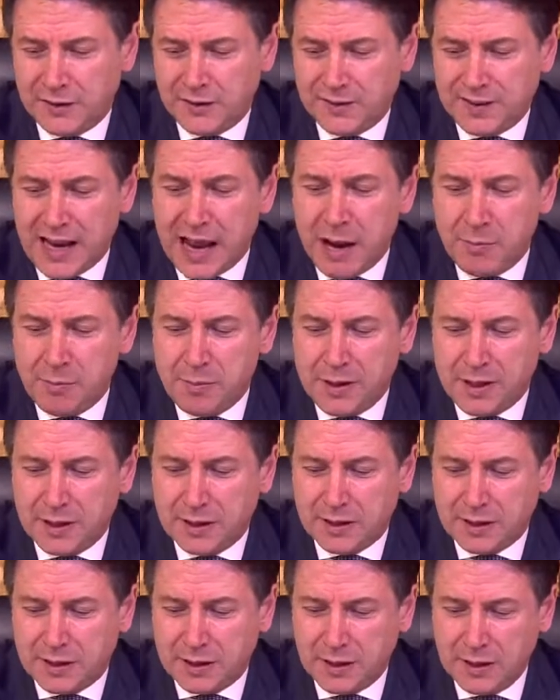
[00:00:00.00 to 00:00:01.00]

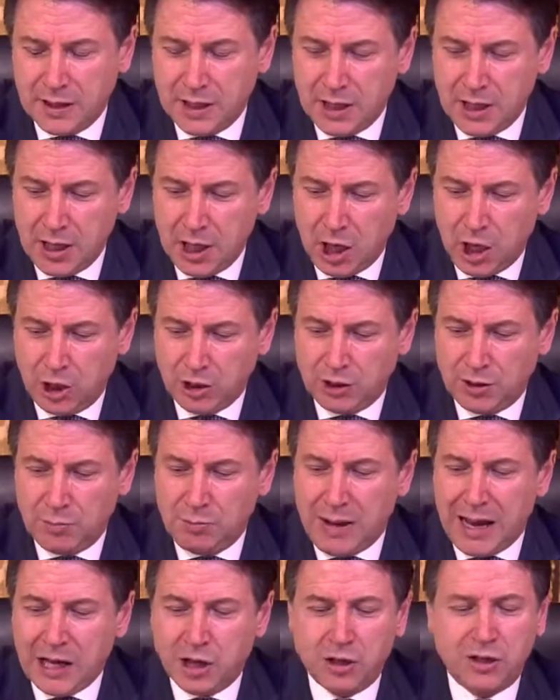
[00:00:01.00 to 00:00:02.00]
summit uh, on the
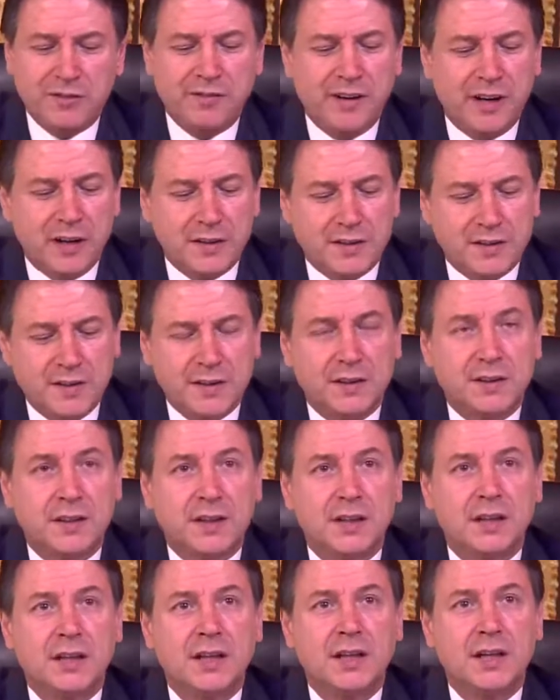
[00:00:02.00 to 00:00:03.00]

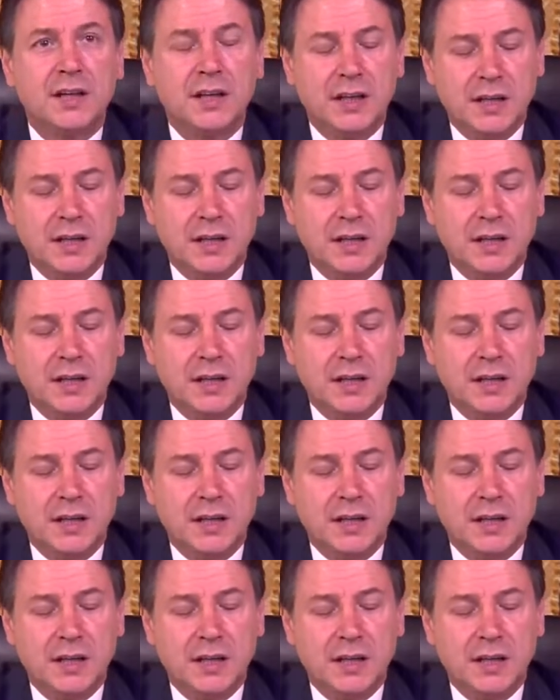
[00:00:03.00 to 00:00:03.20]
biodiversity.